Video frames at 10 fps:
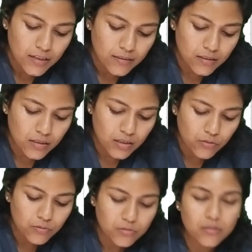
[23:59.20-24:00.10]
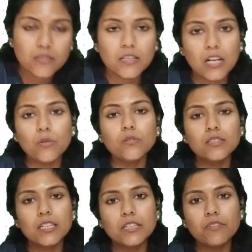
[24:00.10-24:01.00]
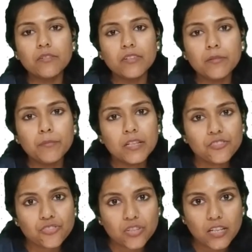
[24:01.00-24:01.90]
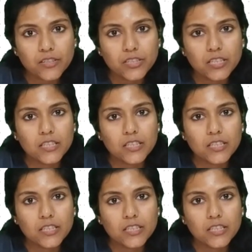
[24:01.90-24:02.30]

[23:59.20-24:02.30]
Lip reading: Now the liver will be shrunk.